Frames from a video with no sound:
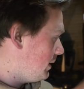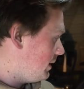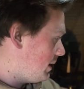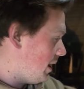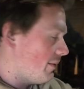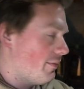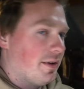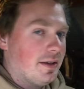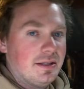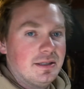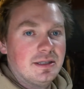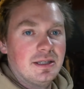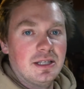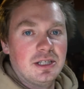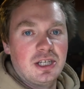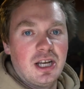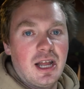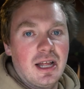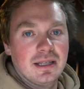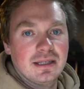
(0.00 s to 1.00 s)
gave us the
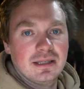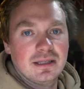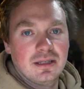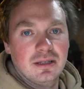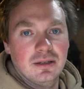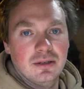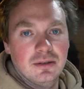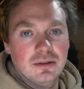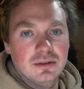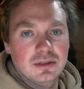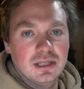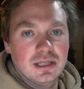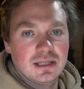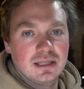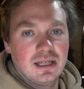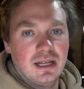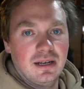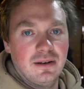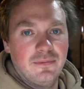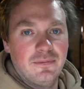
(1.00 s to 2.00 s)
chance to just
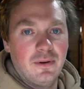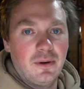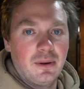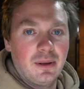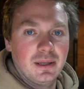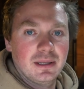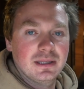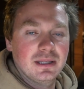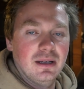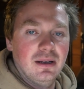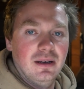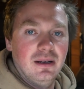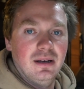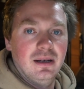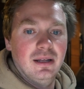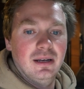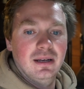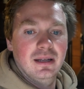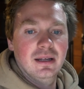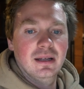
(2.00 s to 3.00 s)
kind of focus
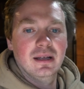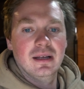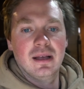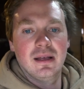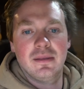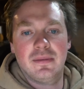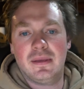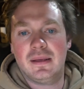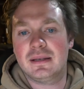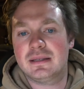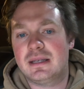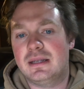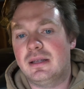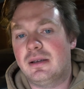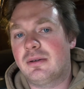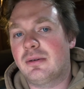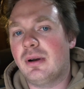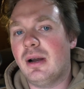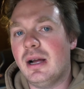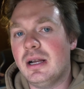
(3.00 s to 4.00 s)
on things in the
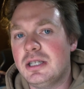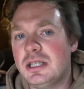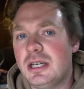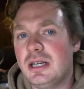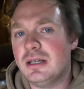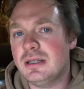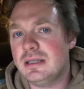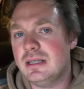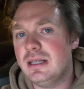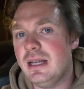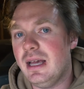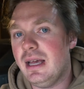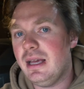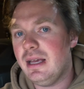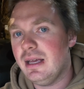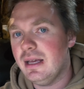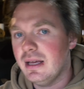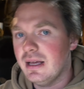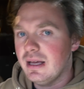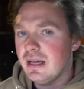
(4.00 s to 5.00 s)
garage here
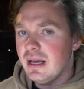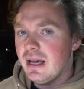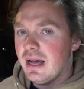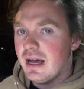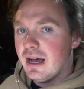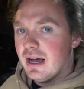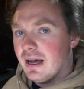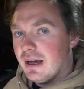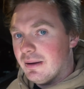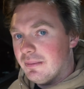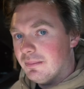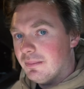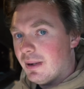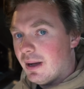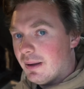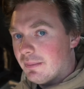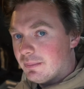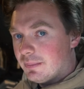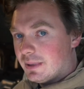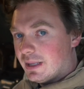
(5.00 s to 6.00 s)
today.
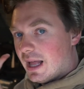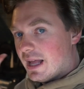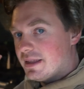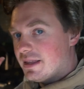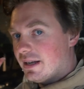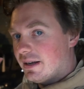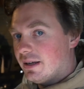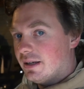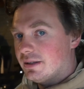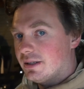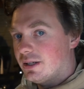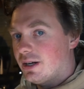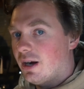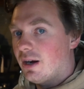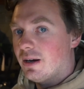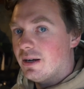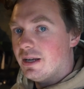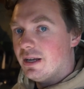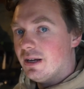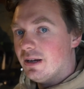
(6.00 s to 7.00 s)
I'm glad that I got the
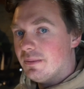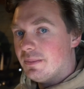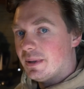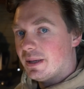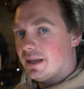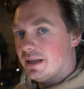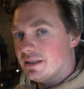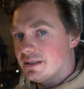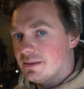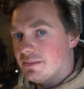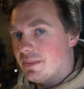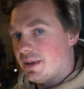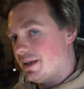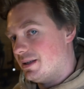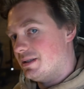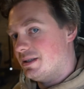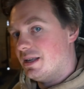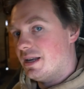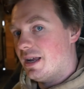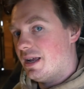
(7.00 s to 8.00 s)
car in here because it
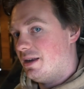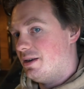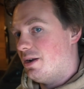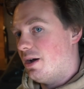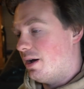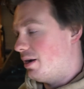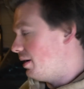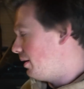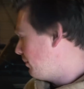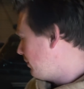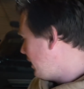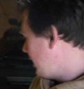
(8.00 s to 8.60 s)
makes today not a